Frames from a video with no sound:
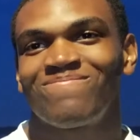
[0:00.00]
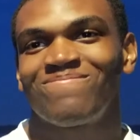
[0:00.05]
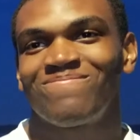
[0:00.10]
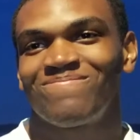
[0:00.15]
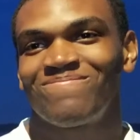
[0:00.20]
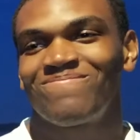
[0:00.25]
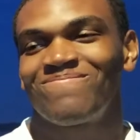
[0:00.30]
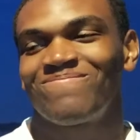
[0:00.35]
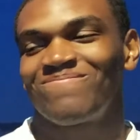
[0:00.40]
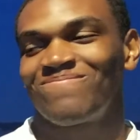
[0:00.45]

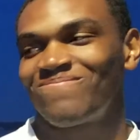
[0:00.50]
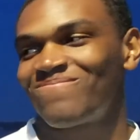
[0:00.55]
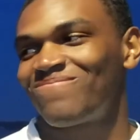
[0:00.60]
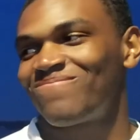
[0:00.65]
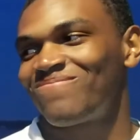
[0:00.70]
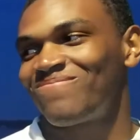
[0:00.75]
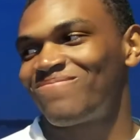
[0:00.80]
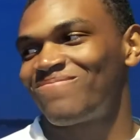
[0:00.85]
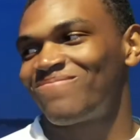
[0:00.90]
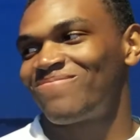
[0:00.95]

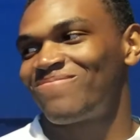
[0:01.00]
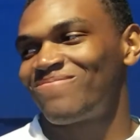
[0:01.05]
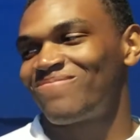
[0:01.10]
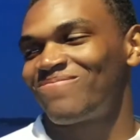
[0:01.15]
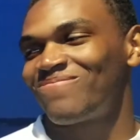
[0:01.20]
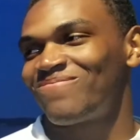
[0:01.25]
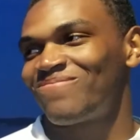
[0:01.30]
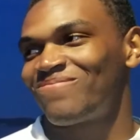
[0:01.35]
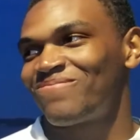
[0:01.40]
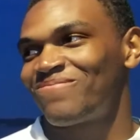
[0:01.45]

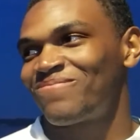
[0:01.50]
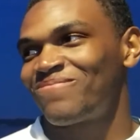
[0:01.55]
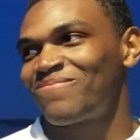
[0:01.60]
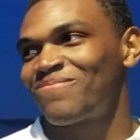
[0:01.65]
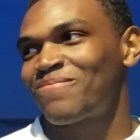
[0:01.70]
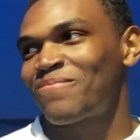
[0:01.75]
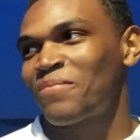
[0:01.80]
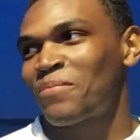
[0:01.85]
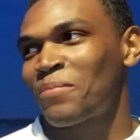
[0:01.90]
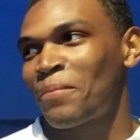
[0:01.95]

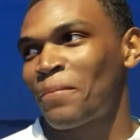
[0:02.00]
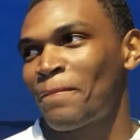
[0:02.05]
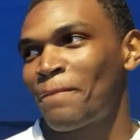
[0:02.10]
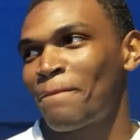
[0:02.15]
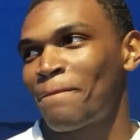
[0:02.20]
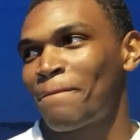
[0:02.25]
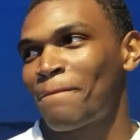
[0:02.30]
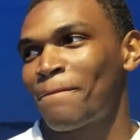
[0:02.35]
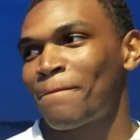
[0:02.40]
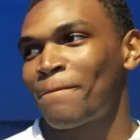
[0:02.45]

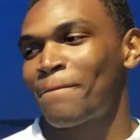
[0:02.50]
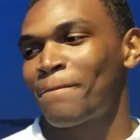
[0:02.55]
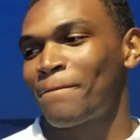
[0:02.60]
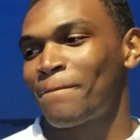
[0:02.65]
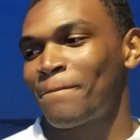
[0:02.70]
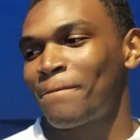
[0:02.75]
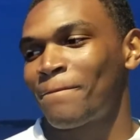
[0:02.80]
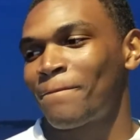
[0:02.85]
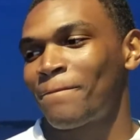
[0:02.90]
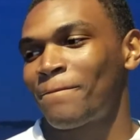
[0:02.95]

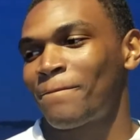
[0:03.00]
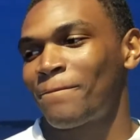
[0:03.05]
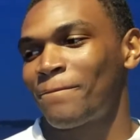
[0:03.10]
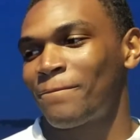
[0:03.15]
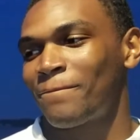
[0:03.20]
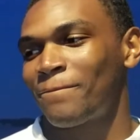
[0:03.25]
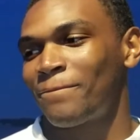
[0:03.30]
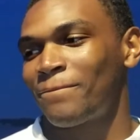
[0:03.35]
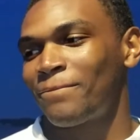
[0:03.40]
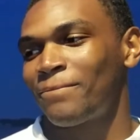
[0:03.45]

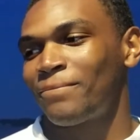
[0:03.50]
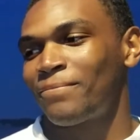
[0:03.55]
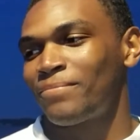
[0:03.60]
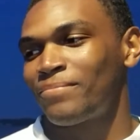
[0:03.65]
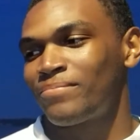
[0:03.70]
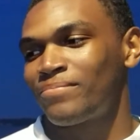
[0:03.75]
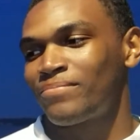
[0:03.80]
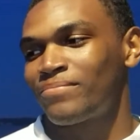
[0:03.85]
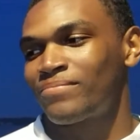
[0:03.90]
This person isn't speaking.